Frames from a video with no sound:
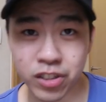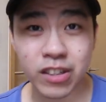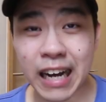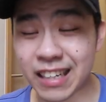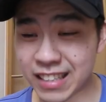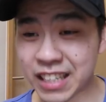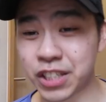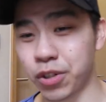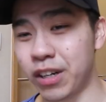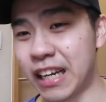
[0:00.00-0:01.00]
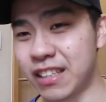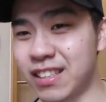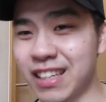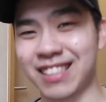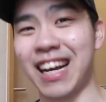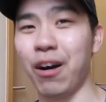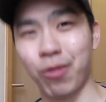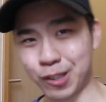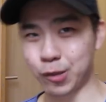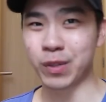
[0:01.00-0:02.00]
you guys enjoy that six
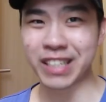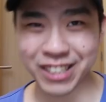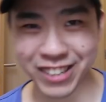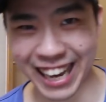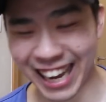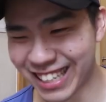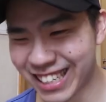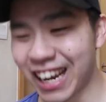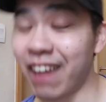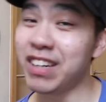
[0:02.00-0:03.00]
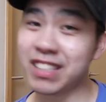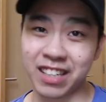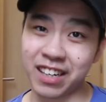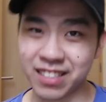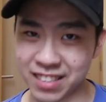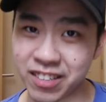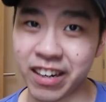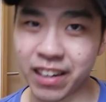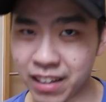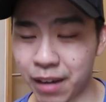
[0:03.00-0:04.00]
hours Widow catch? I mean, the Stardust is
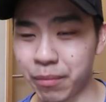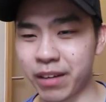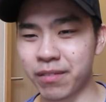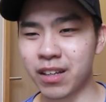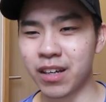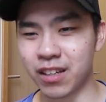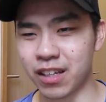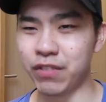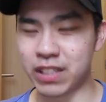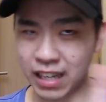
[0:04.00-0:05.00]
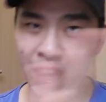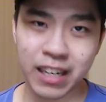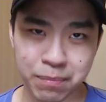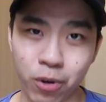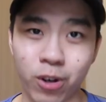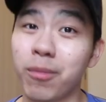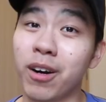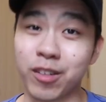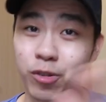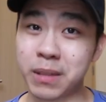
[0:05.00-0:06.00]
great. I mean, if it's other
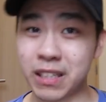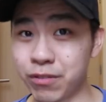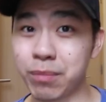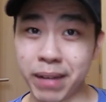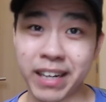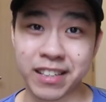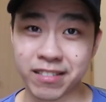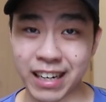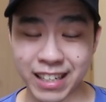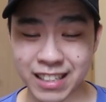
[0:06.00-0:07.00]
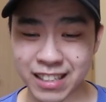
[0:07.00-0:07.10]
Pokemon, it would be even better, right?